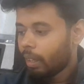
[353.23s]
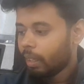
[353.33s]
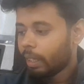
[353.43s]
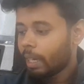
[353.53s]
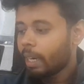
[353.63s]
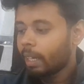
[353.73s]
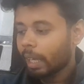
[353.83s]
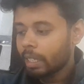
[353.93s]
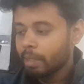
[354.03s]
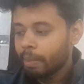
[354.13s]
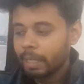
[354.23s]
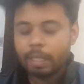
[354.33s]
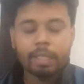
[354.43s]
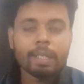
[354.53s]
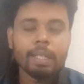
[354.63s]
Literary
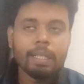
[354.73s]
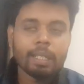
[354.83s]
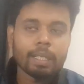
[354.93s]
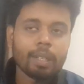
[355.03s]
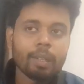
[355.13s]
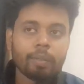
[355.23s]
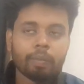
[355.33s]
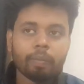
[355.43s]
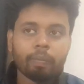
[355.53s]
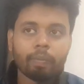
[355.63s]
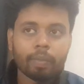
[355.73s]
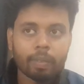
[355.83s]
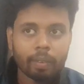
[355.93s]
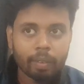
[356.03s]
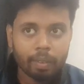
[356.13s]
classification is
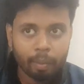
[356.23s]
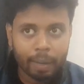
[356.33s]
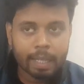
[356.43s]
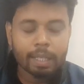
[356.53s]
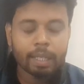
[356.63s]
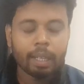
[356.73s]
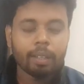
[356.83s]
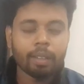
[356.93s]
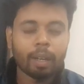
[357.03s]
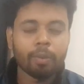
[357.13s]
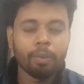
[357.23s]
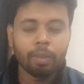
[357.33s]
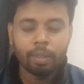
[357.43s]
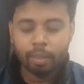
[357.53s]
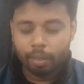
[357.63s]
the major thing that we
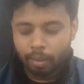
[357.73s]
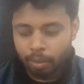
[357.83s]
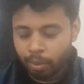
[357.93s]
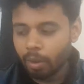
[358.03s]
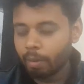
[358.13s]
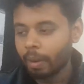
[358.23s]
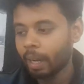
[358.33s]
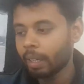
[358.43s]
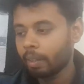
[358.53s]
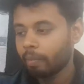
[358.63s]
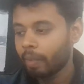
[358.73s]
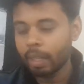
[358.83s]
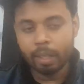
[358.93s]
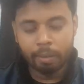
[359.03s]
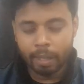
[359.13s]
do not find
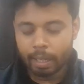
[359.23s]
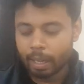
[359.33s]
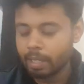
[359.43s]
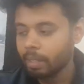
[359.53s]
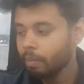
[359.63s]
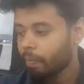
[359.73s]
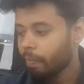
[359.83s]
in new literature.